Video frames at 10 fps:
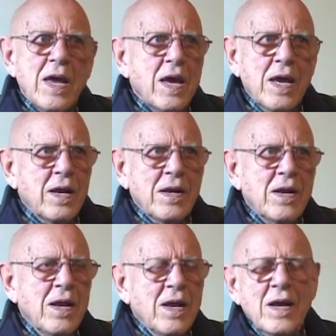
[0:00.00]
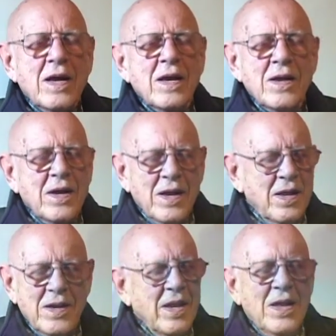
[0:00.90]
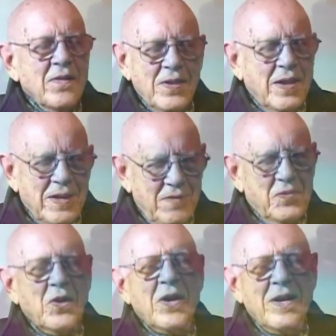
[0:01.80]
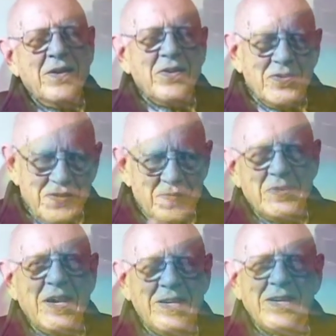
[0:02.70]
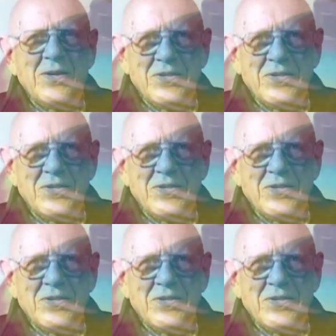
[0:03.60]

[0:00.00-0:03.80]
And I'd have to get into some technical